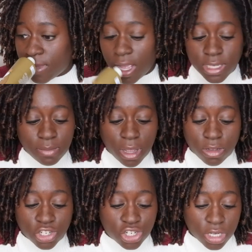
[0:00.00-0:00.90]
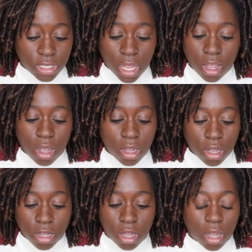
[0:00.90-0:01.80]
it smells just like a,
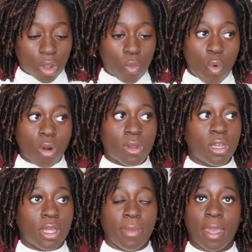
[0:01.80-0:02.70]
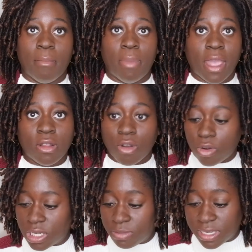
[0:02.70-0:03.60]
a warm cookie being baked on
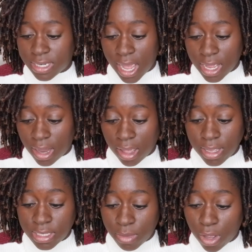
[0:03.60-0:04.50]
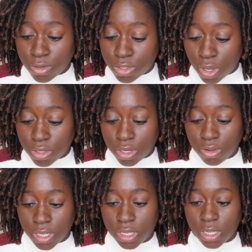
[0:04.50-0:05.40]
Christmas Day. Like it smells so,
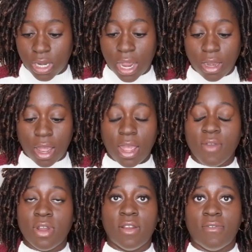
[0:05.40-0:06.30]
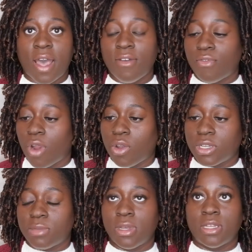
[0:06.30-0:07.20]
so good. And then even in a fine
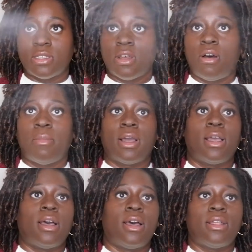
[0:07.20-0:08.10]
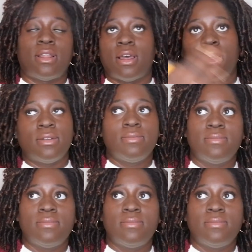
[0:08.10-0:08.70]
fragrance mist, oh my God, like